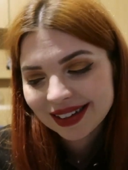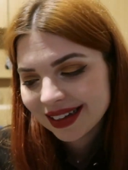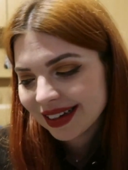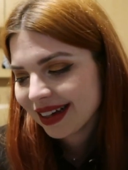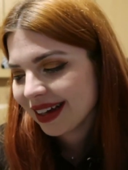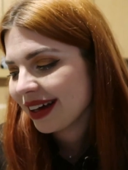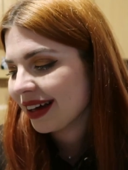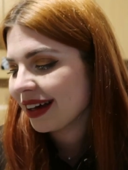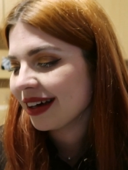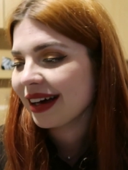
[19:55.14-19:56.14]

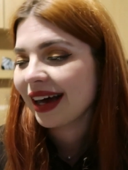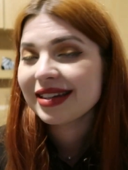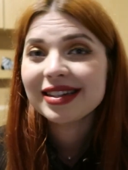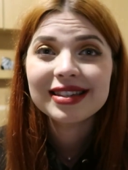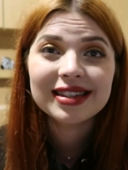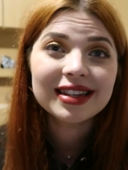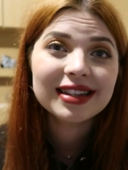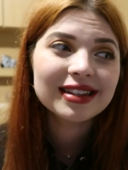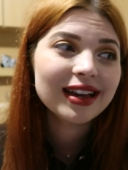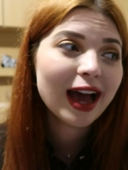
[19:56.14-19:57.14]
and to
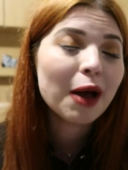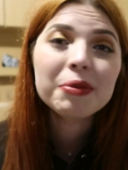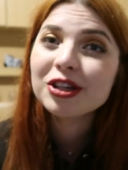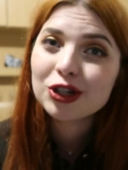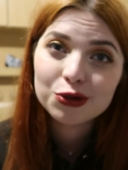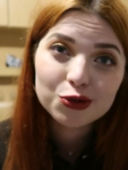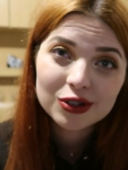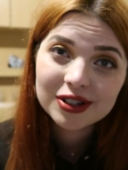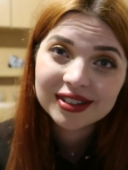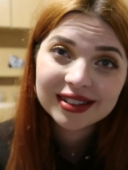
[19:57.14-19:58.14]
see happy
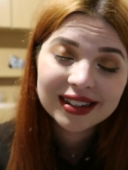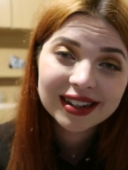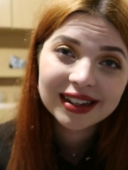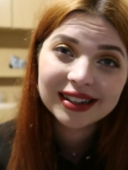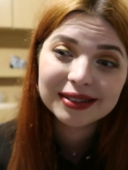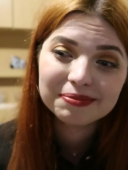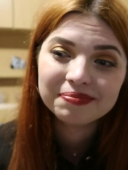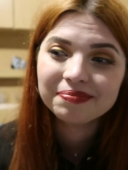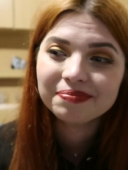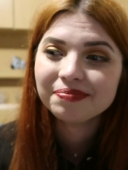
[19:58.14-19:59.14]
children.
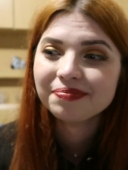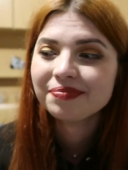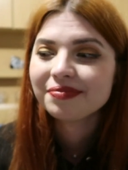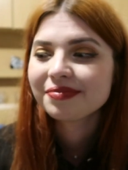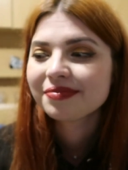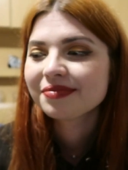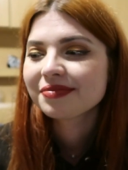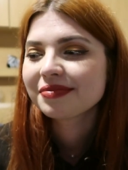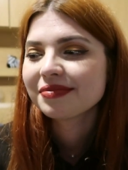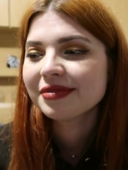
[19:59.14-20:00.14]

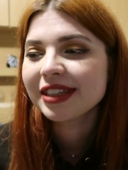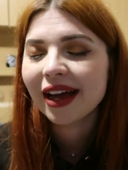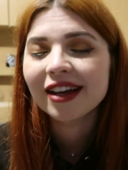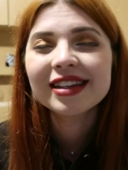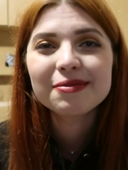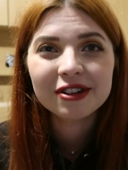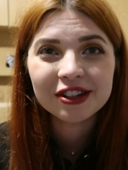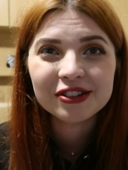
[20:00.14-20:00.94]
Yeah, it's been a